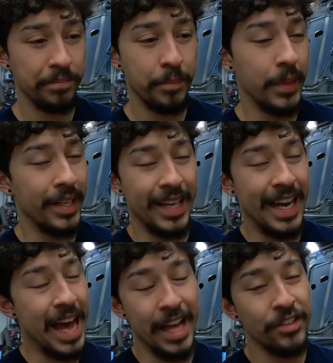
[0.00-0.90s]
But
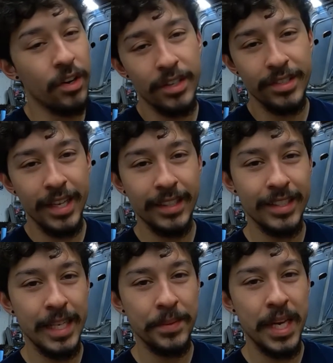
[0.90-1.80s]
it's hard to say at the
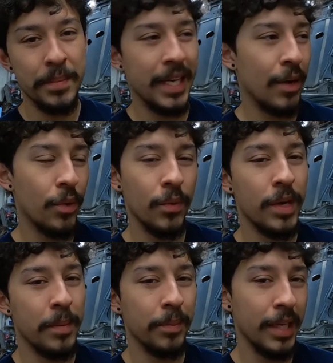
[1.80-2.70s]
same time. Like, I wouldn't
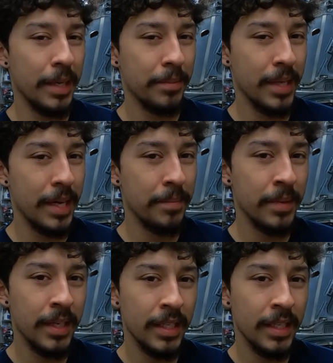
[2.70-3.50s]
want to blame them.